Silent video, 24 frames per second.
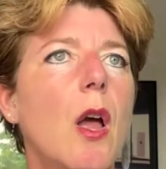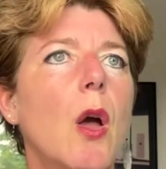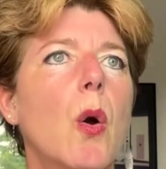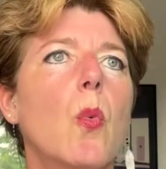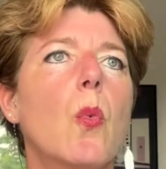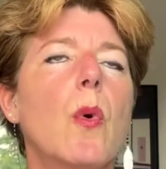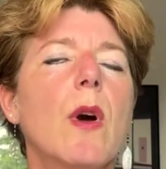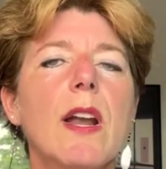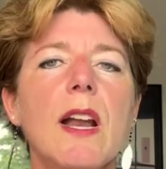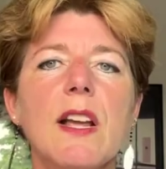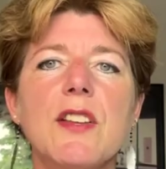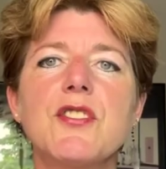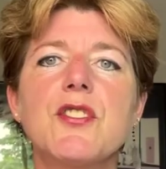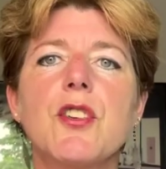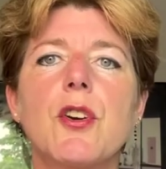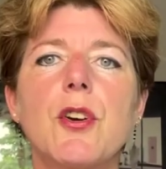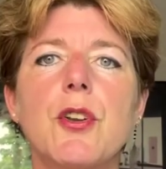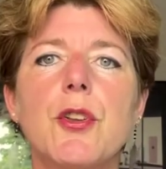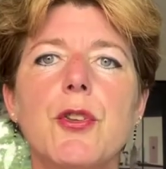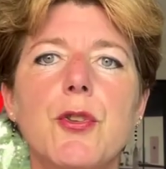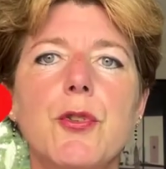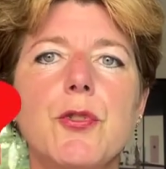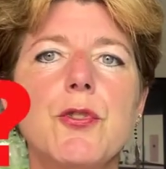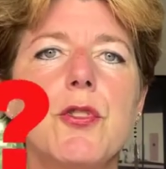When I
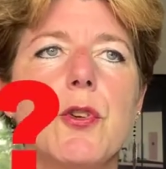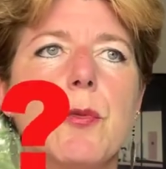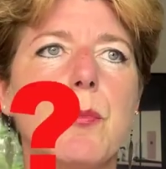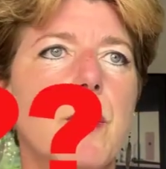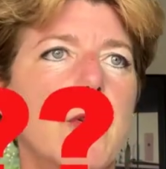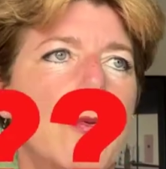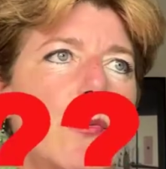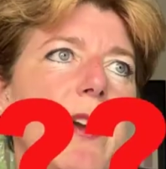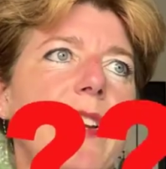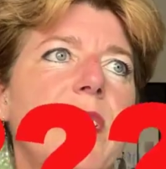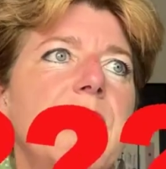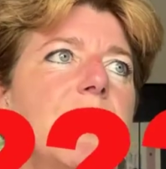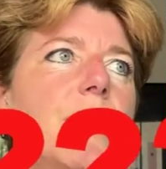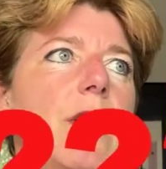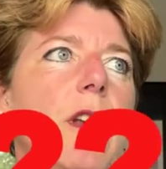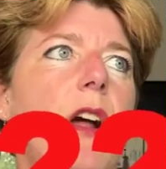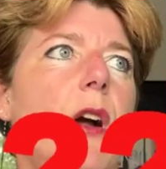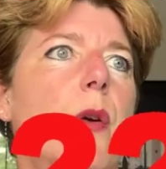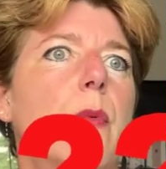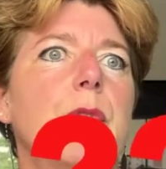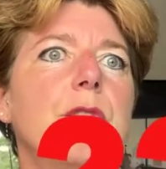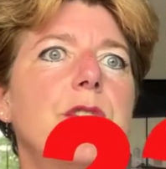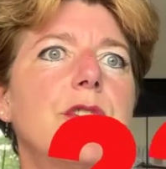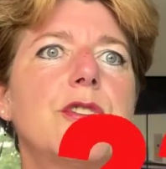started YouTube, but Rachel,
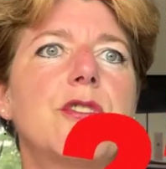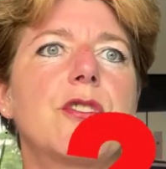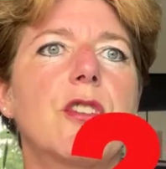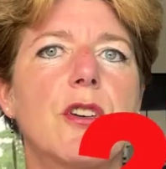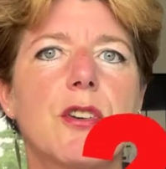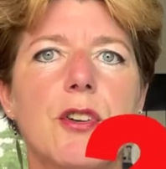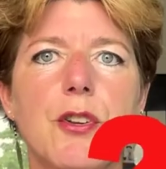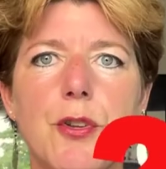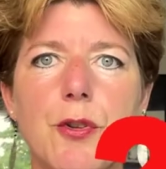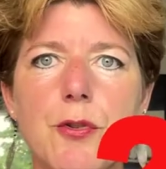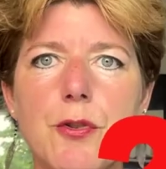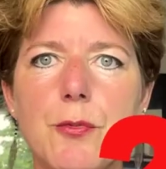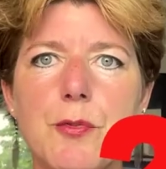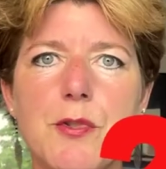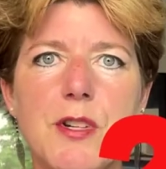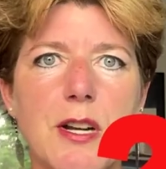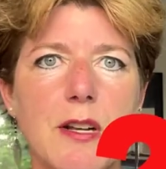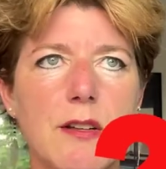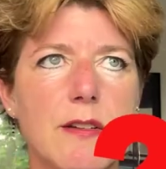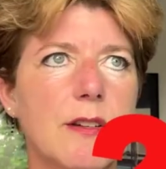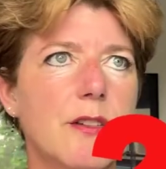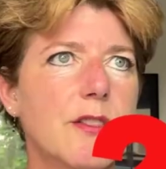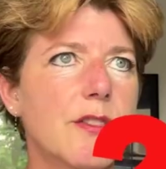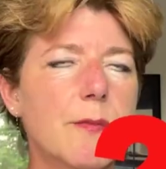how would you start a YouTube
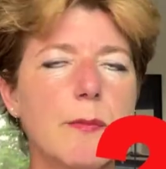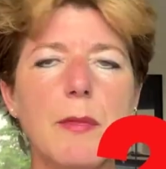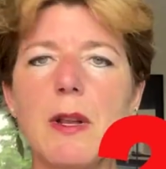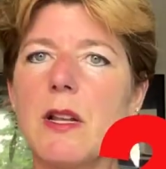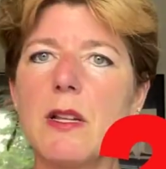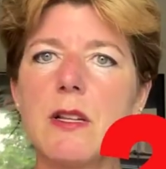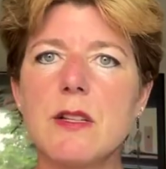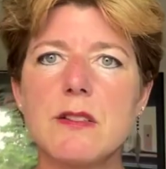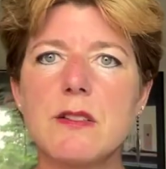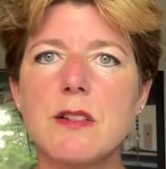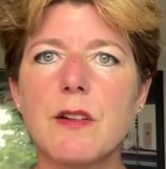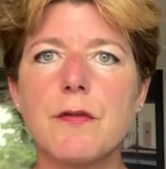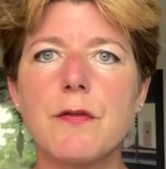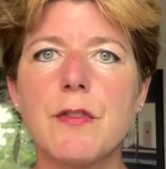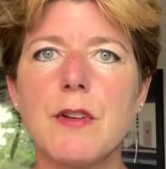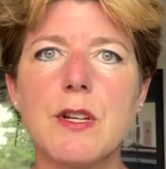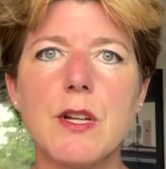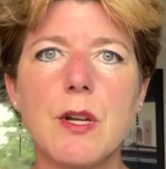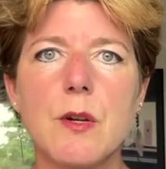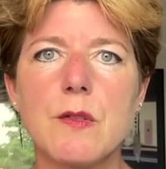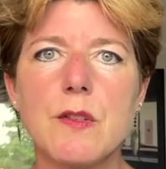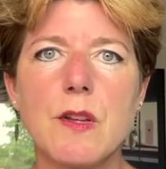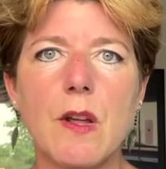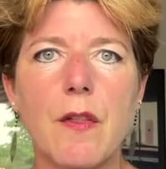channel? There's millions of
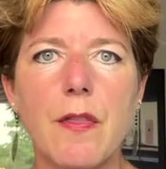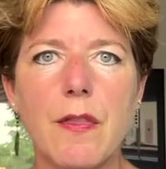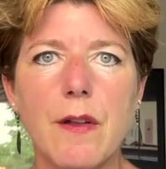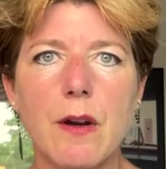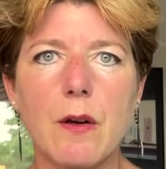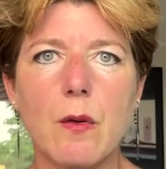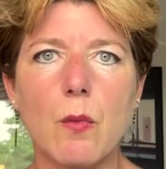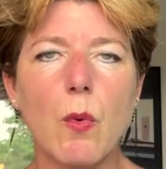videos out there.